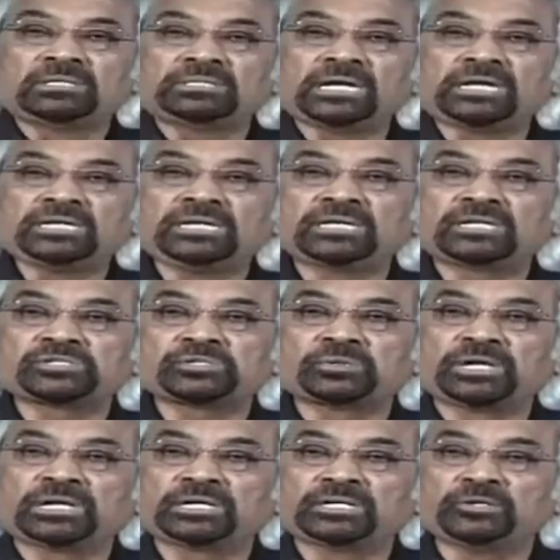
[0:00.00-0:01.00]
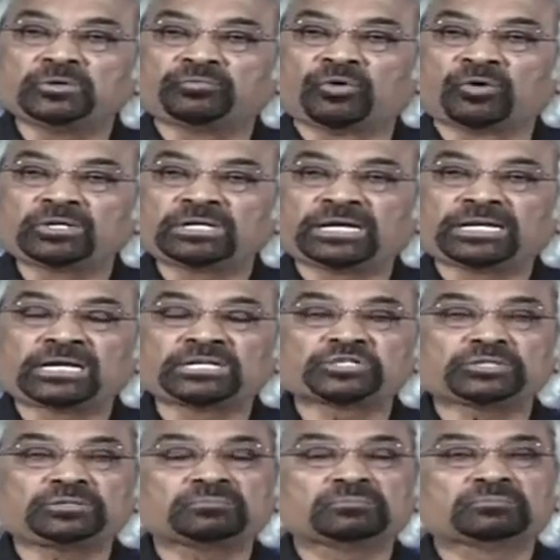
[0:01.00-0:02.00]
10 years to get a new phone connection.